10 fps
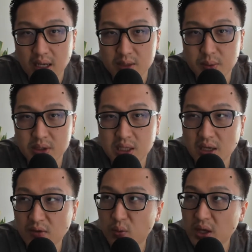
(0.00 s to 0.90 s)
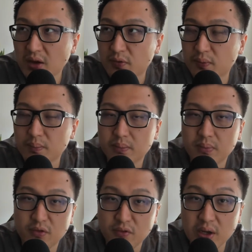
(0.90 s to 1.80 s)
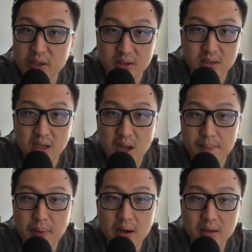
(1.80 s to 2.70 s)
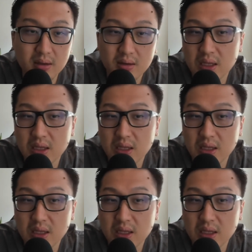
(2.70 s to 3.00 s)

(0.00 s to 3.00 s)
especially if we have funds parked,